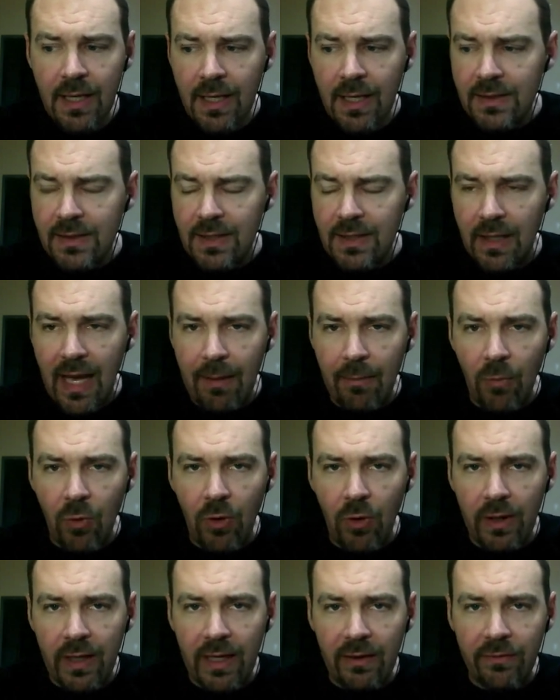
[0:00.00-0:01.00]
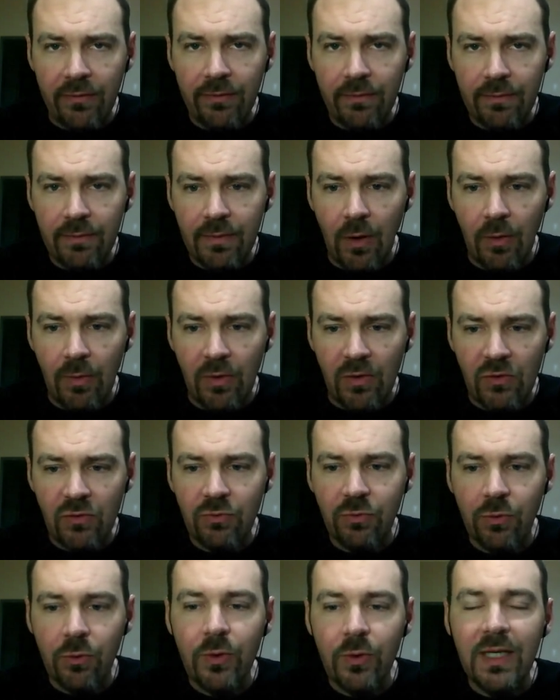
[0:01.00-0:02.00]
It's a lot more kind of almost
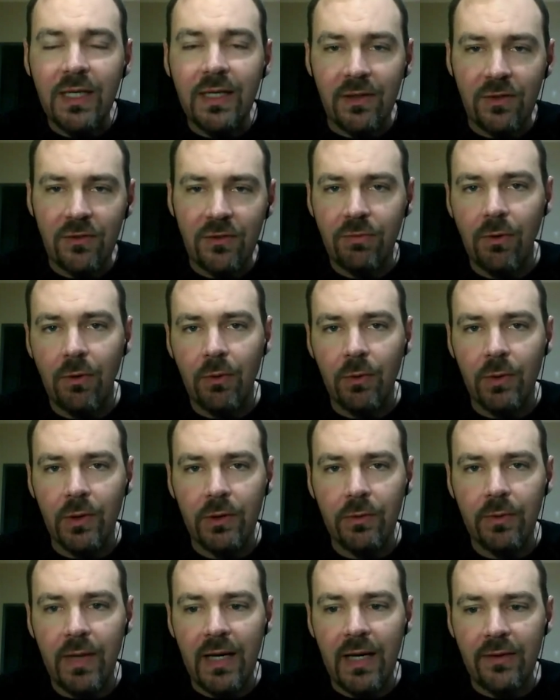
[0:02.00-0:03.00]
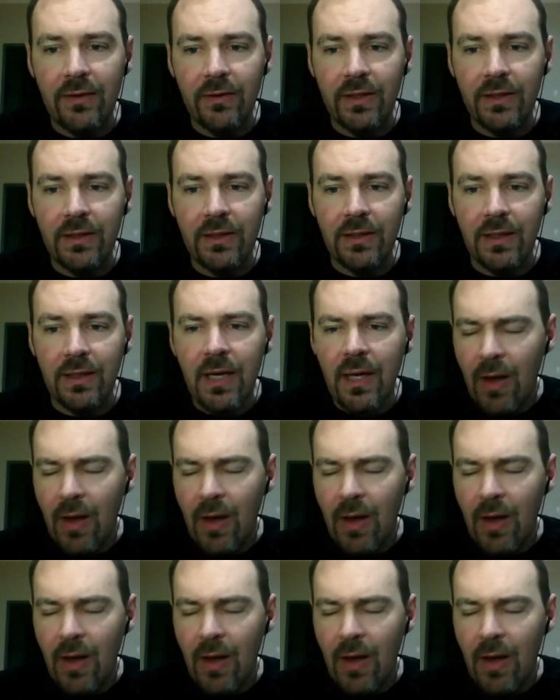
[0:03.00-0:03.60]
fruitiness forward rather than,